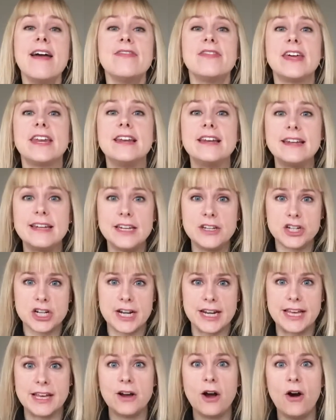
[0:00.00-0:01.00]
that it
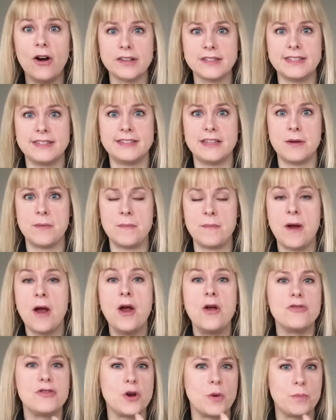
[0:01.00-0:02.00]
literally costs them
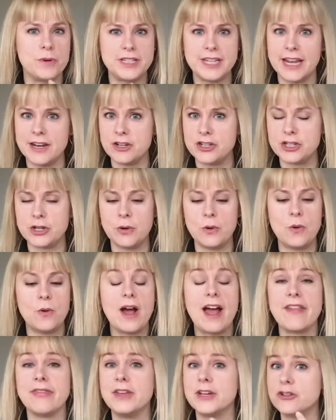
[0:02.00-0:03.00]
their
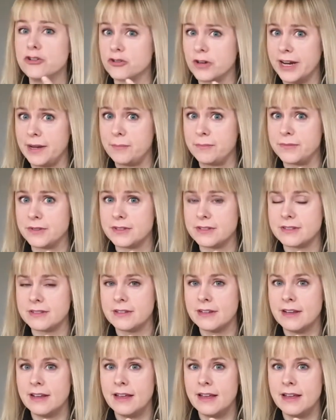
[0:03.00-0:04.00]
potential and their dreams.